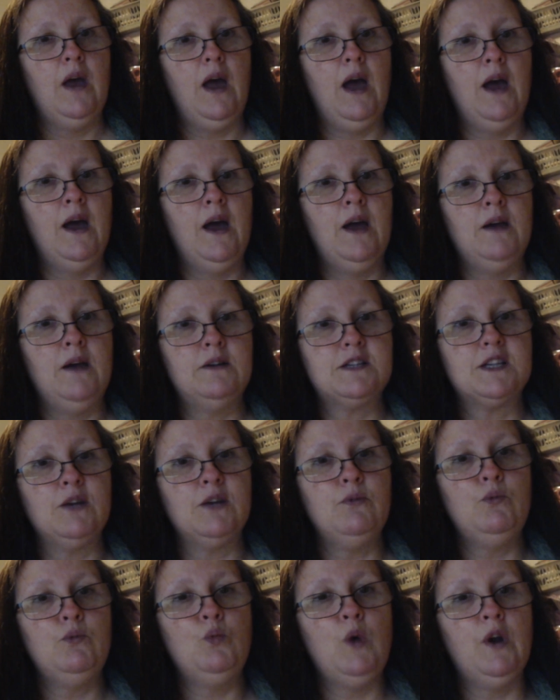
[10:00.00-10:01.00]

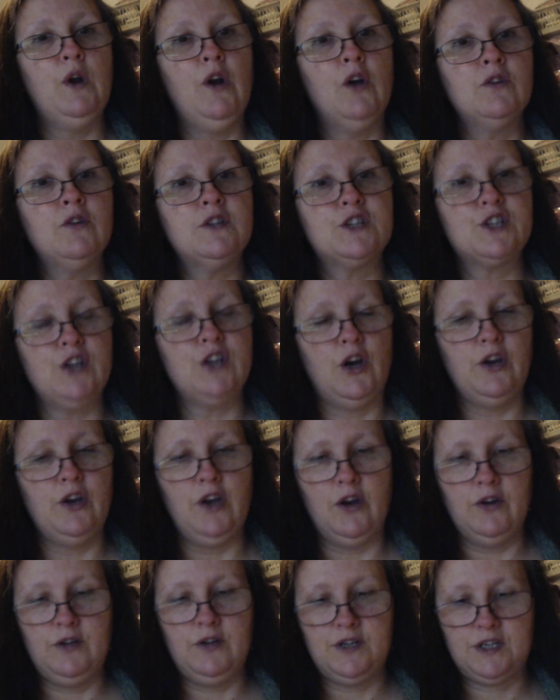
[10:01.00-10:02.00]
So we're on
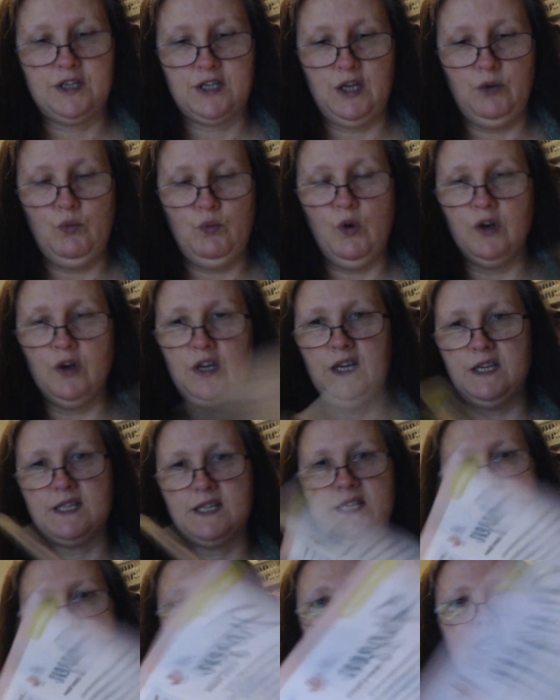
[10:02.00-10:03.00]
cyan. So what it's
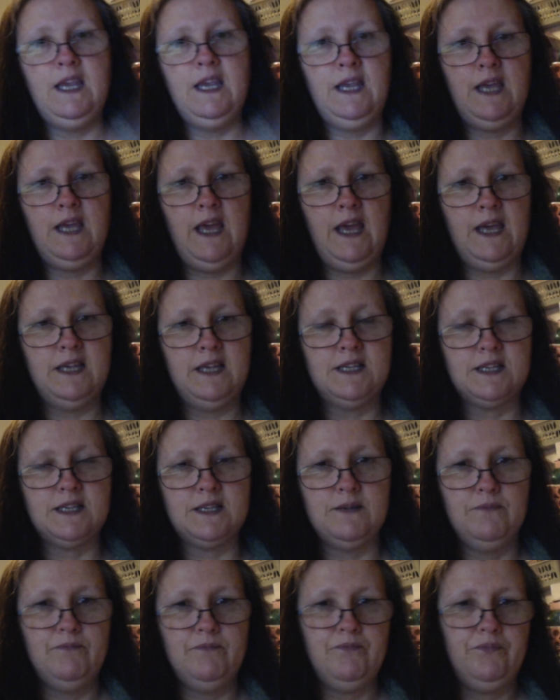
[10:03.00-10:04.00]
saying is,